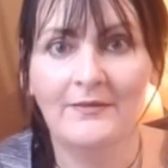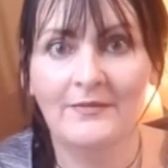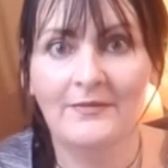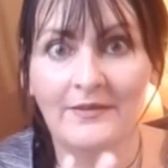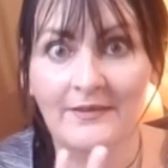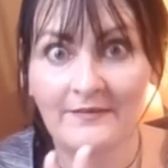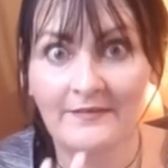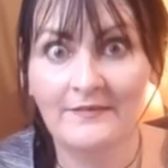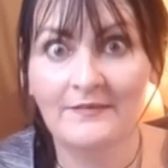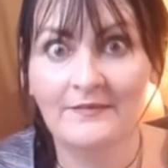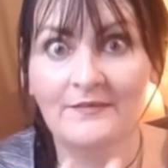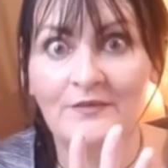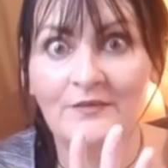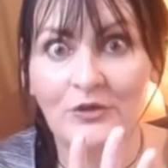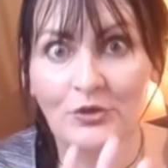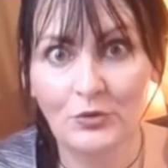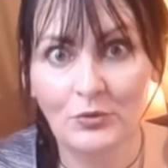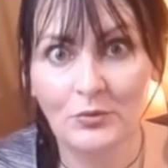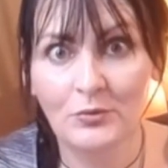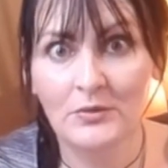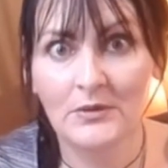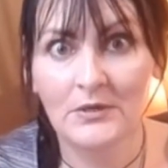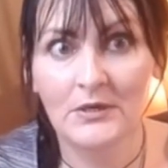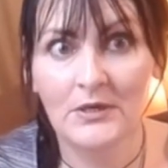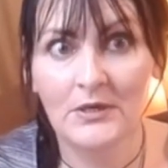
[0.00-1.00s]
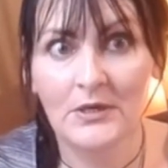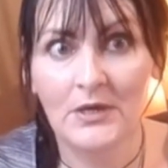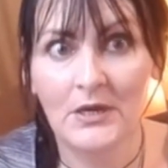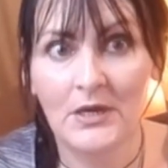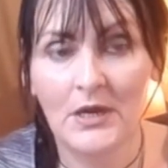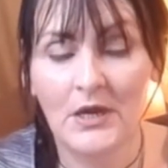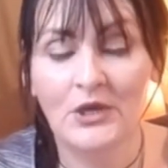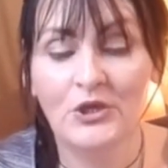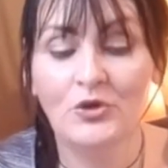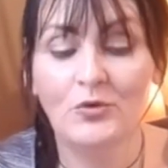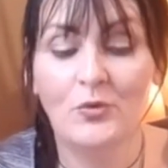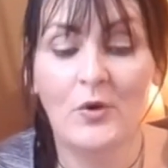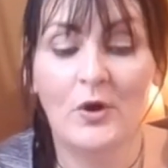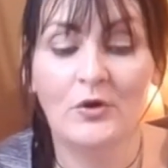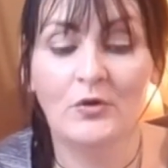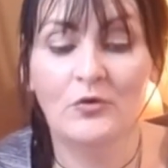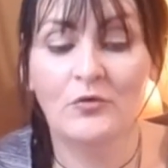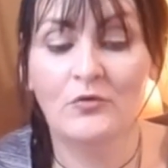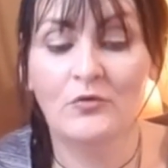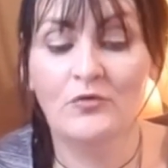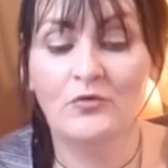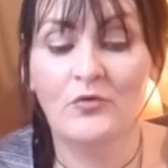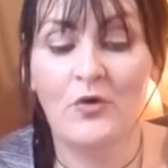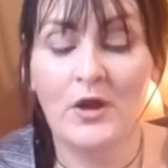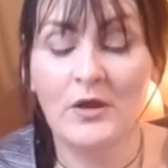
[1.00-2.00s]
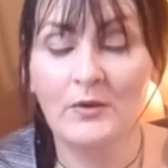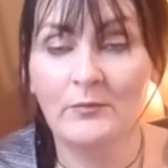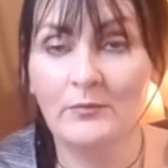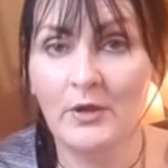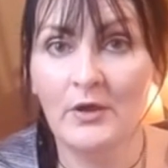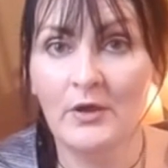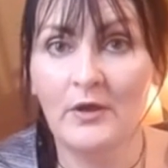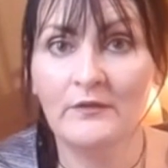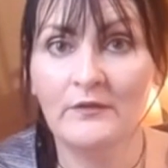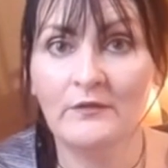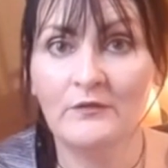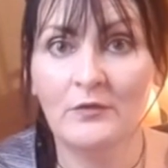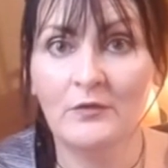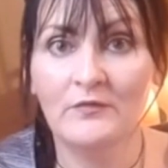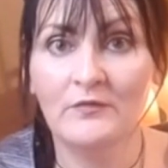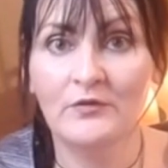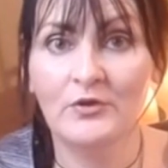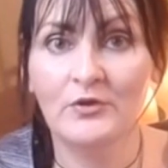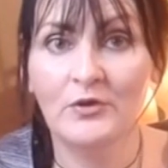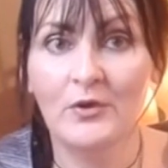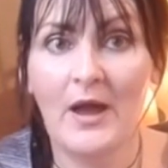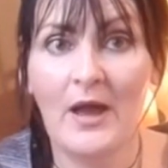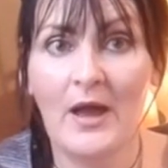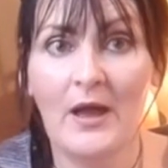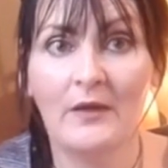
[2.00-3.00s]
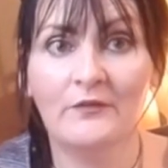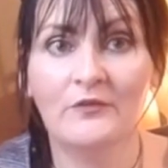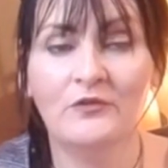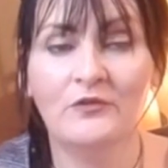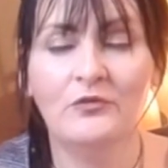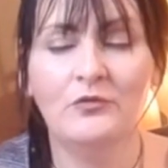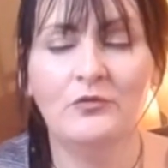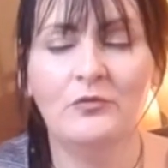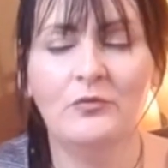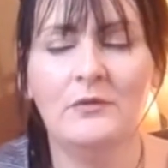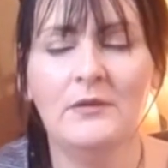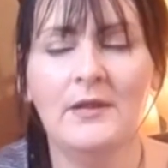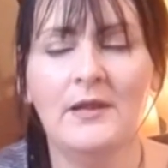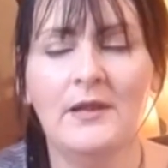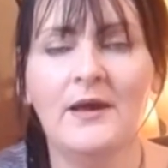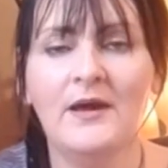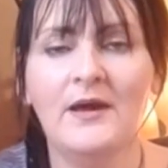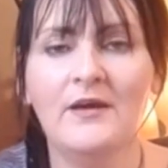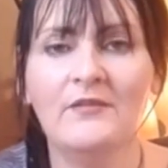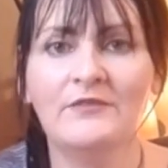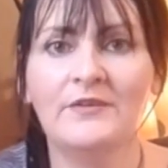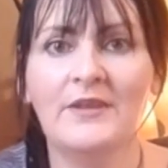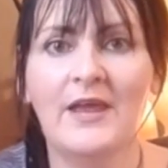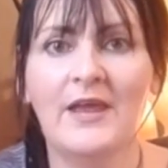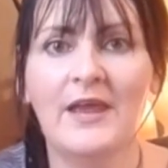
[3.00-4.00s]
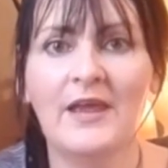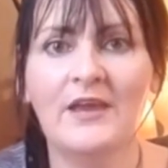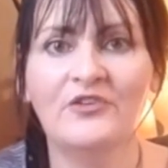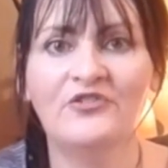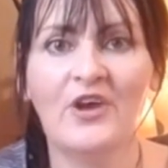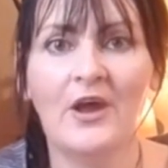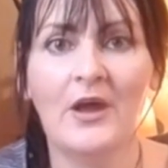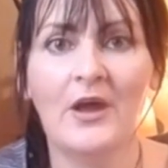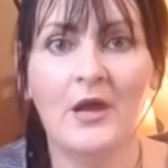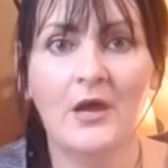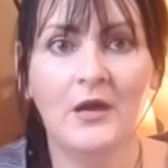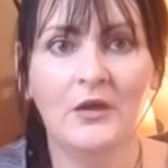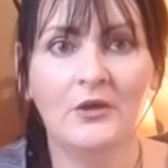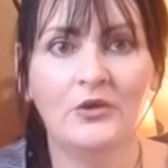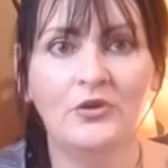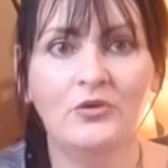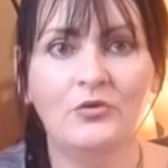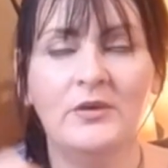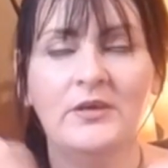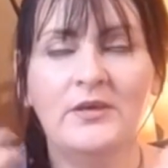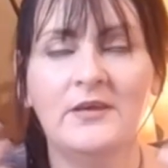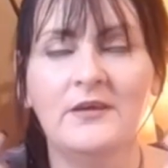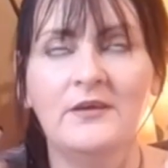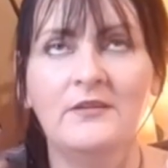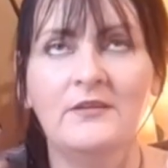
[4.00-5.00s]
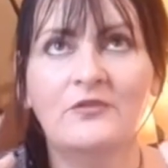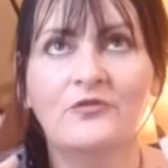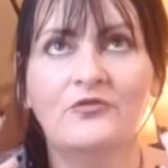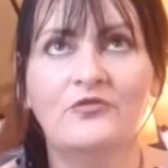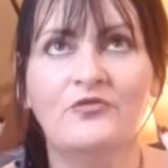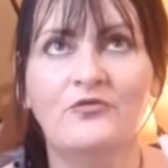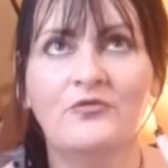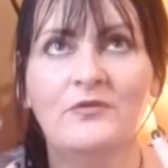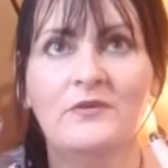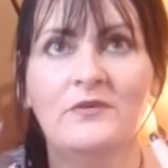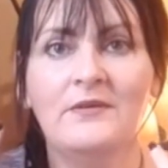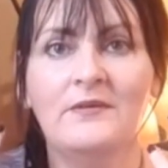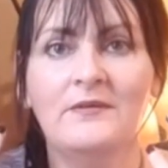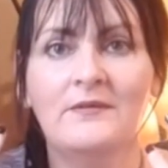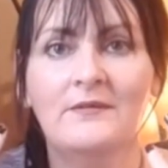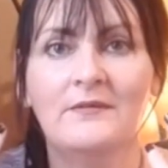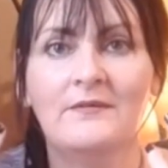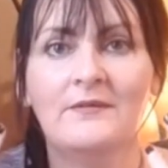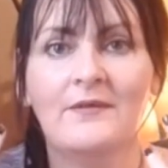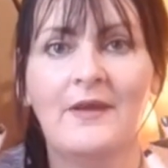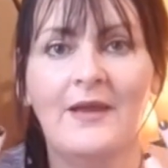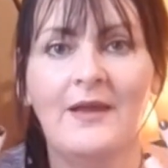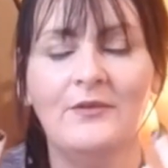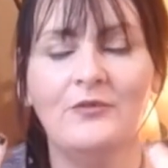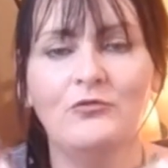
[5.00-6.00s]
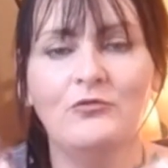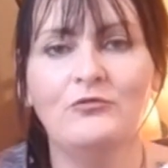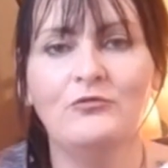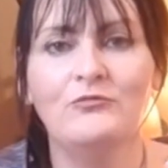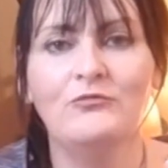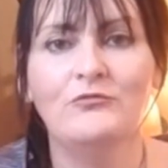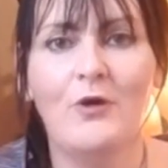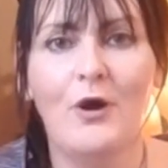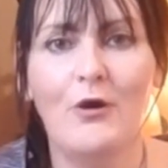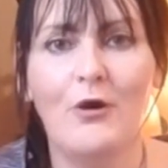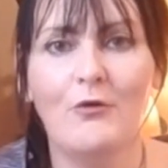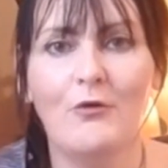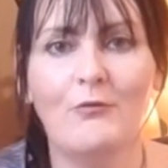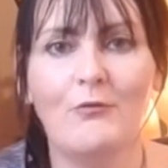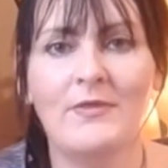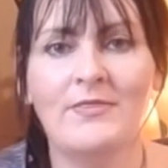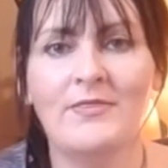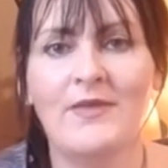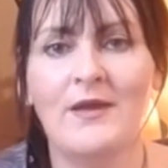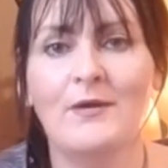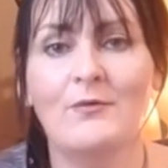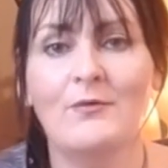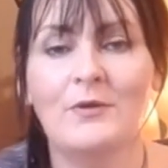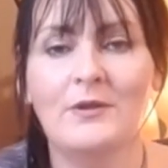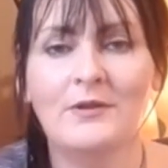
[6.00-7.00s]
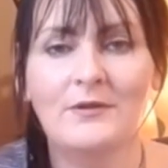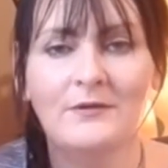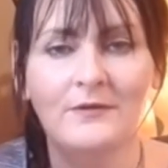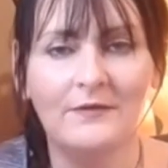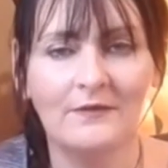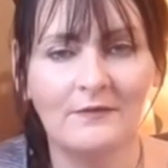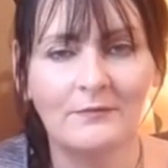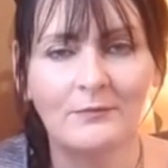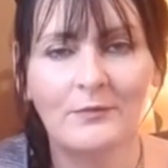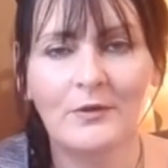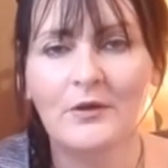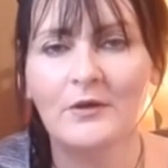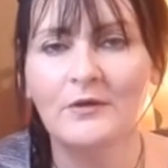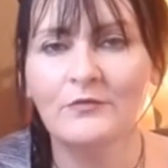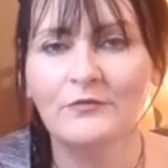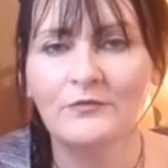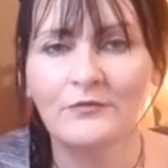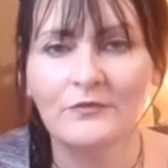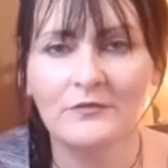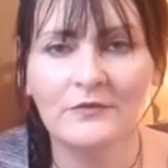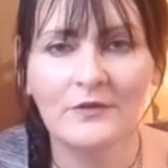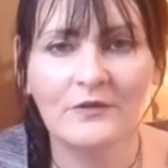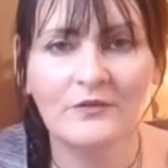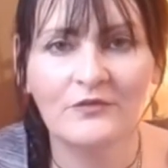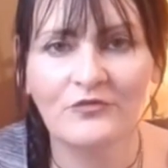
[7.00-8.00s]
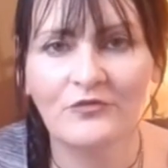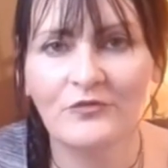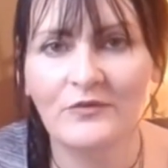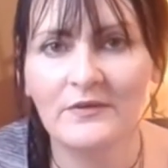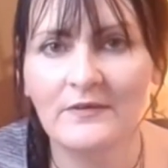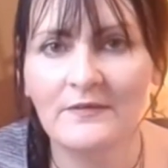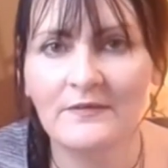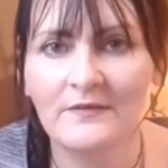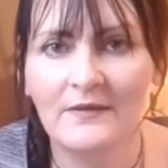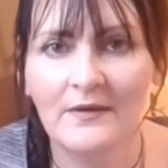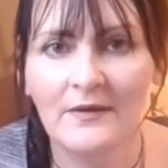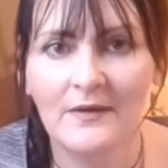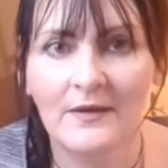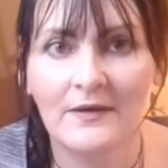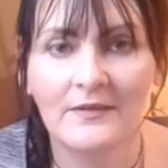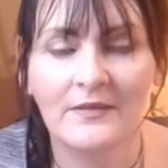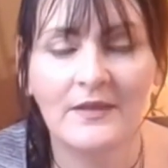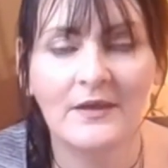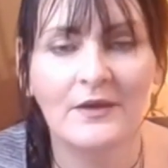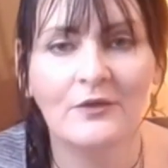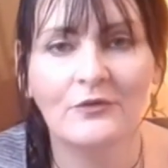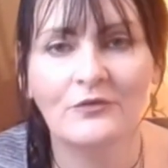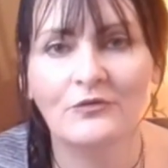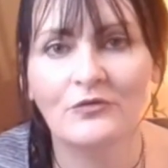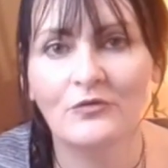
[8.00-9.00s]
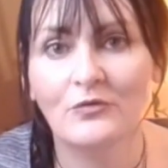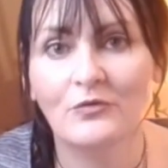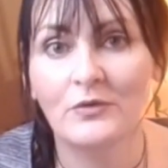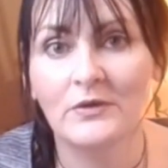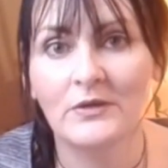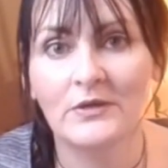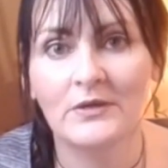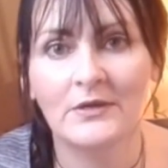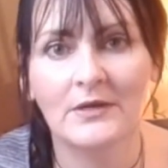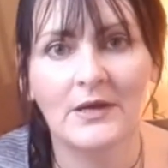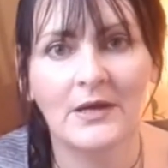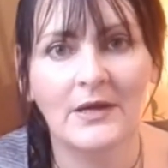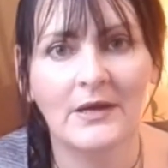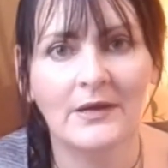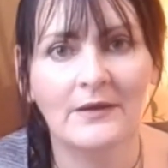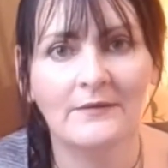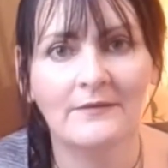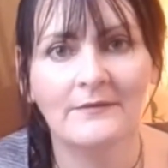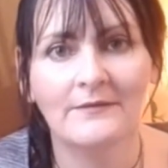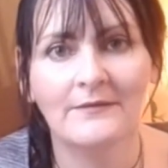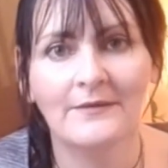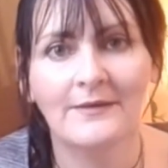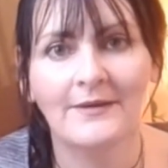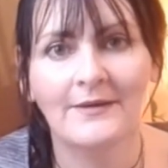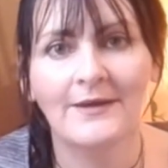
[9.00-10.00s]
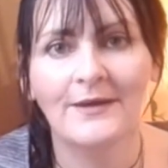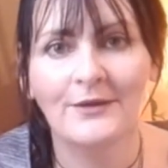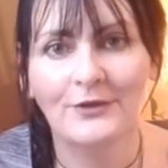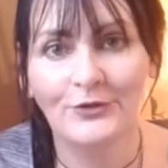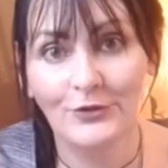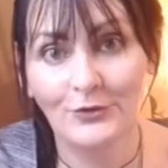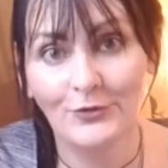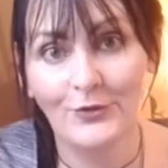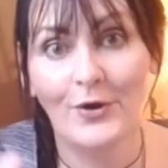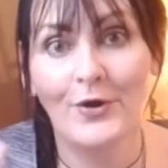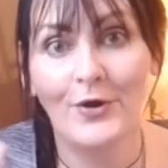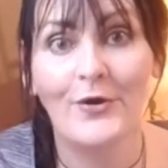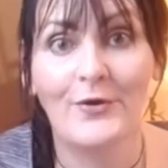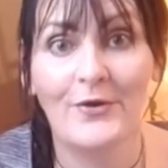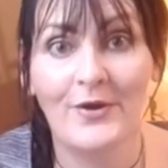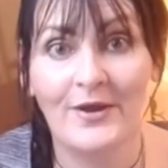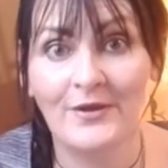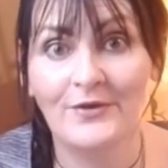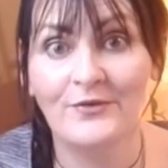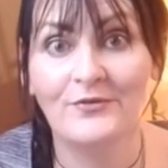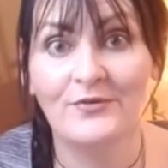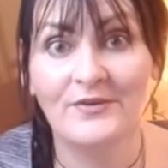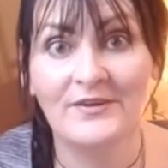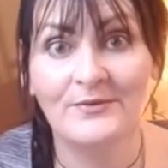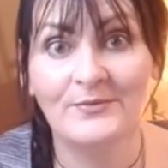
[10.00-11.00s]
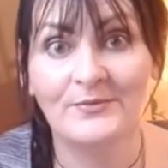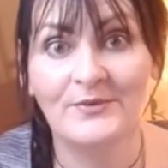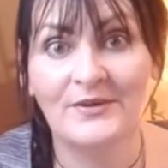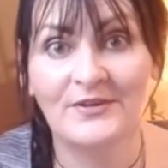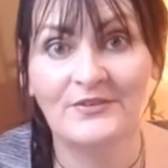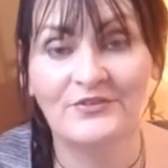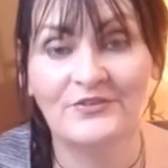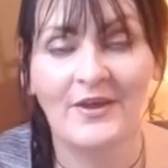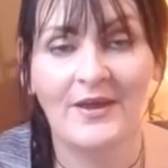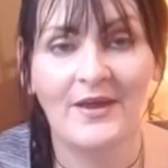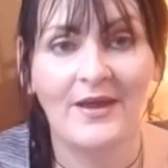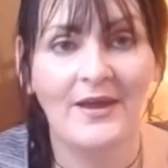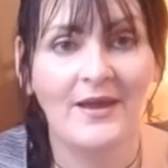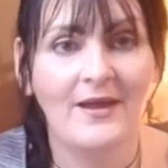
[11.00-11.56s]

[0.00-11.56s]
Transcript: If this is you, you are growing plants all over your house. You love nature. You hear the trees and you know when that wind is blowing through those trees, they are talking guys you are a green witch.